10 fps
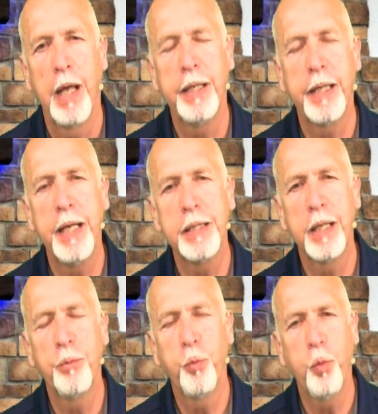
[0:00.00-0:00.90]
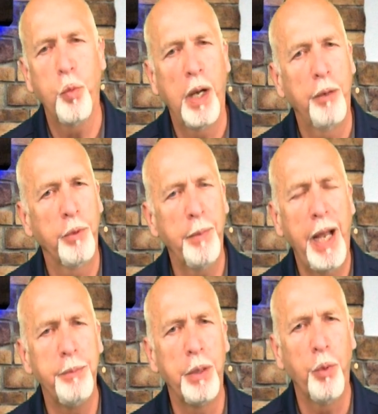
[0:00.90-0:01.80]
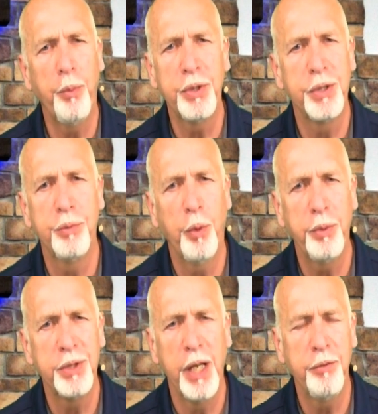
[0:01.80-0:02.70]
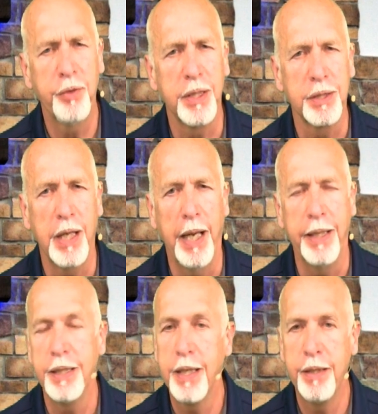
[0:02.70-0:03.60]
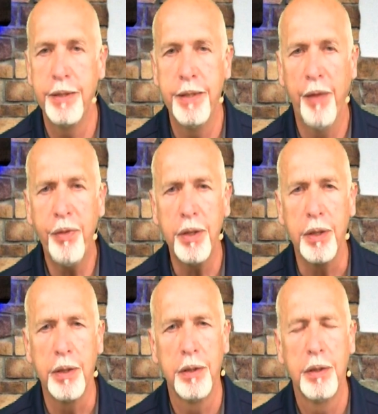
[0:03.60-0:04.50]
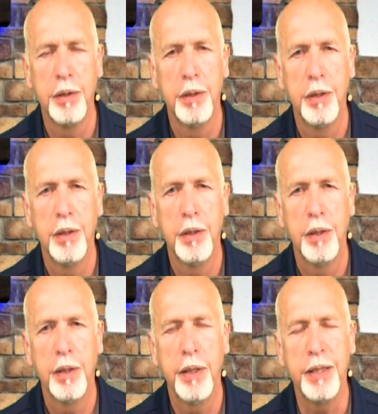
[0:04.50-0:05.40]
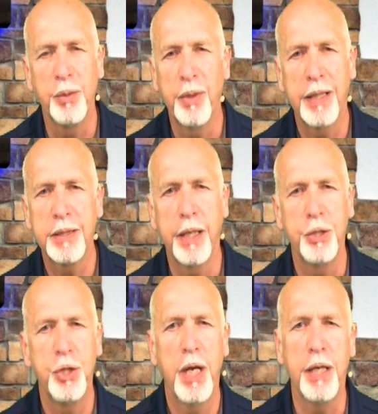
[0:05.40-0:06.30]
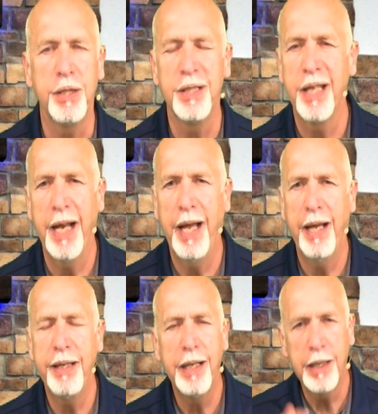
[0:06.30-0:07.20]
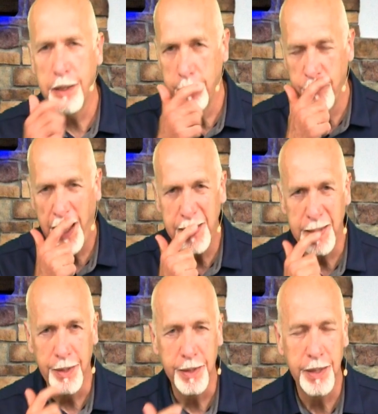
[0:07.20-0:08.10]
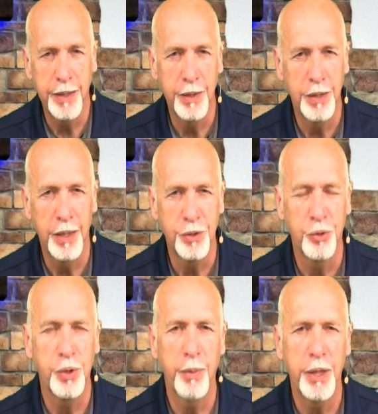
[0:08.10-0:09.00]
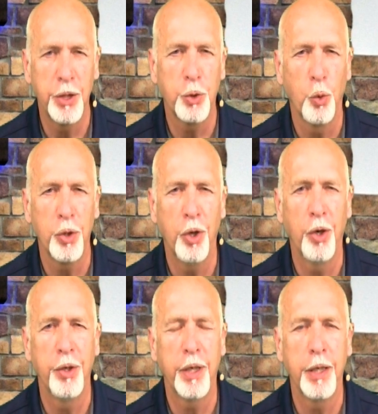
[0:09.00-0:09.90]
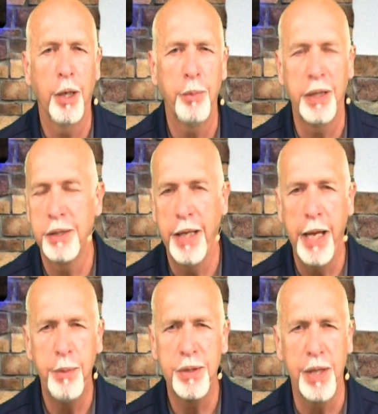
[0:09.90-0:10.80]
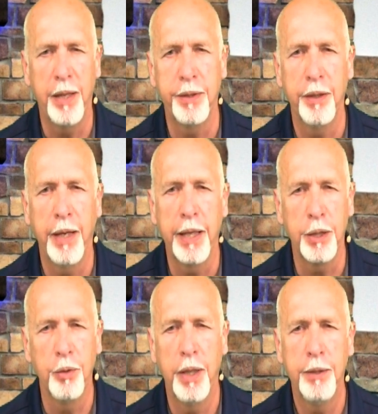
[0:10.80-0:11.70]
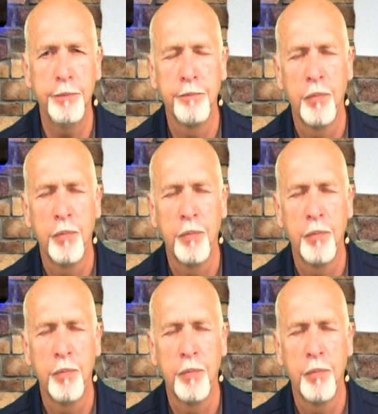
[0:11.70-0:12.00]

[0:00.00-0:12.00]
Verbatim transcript: And the king said, uh, Remind me, what was, what was done for this guy? And he said, Nothing. He said, Well, that's got to change. He said, I need a little advice here. He said, is, is, there somebody in the courtyard that can help me? And he said, Haman's out there hanging around.